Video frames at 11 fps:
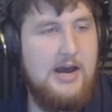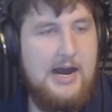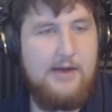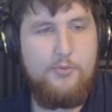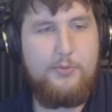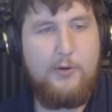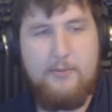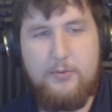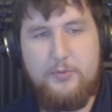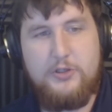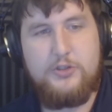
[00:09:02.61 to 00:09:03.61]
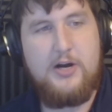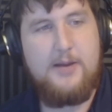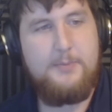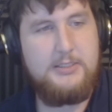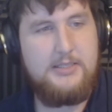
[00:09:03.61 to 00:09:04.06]
I will probably
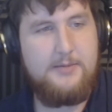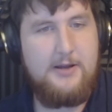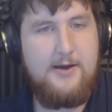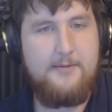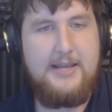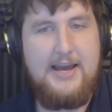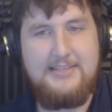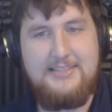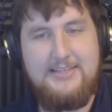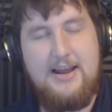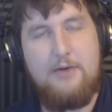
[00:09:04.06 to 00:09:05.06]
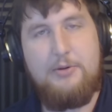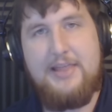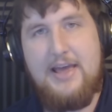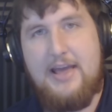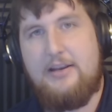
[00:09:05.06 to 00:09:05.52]
drop a SupCom cast now
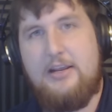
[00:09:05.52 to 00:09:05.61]
and then.